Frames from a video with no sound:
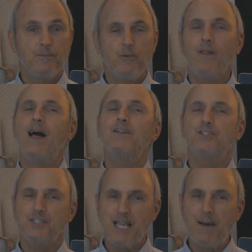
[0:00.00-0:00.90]
Well, I
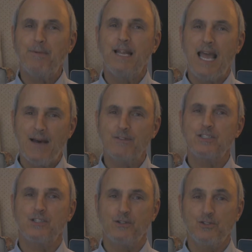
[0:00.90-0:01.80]
just happen to have a
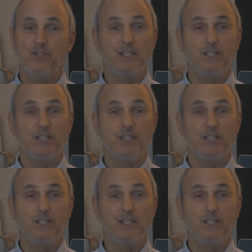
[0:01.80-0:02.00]
solution